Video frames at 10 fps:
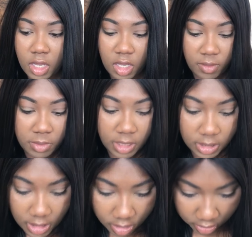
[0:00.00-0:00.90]
If I'm looking
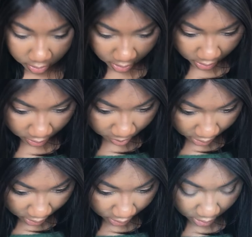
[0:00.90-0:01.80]
down, it's because I'm
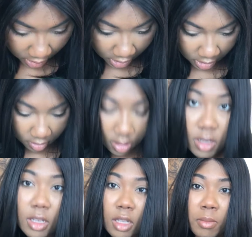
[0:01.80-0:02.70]
looking
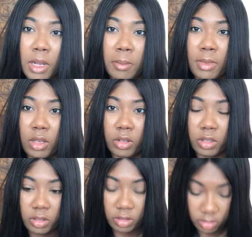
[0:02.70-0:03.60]
in my mirror.